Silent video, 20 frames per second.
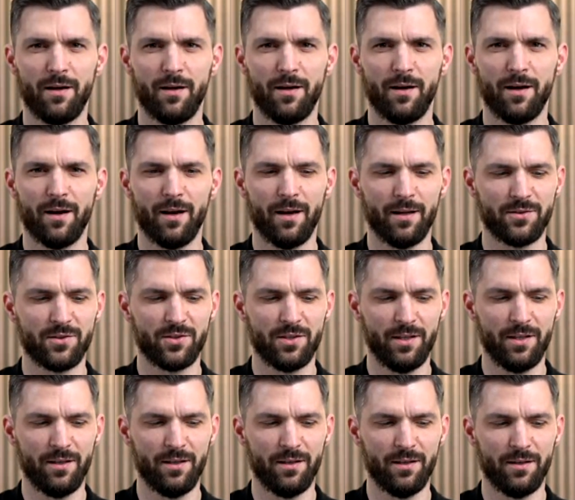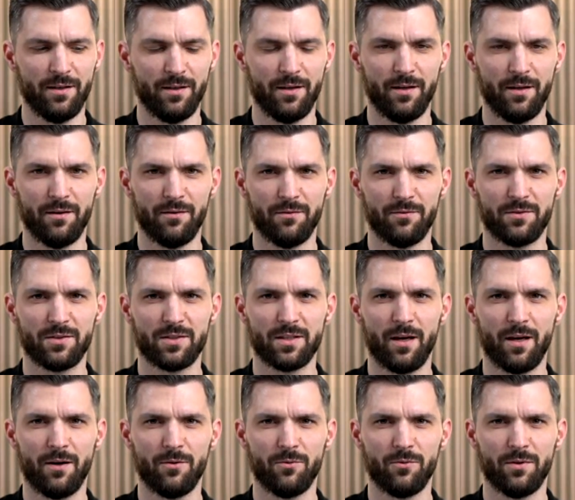Let's see if
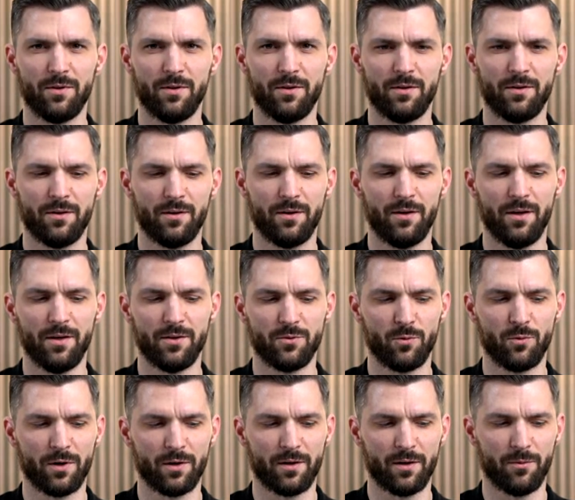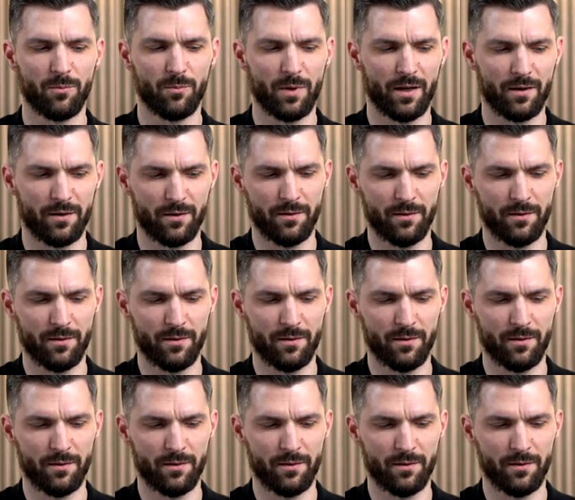sound is working better.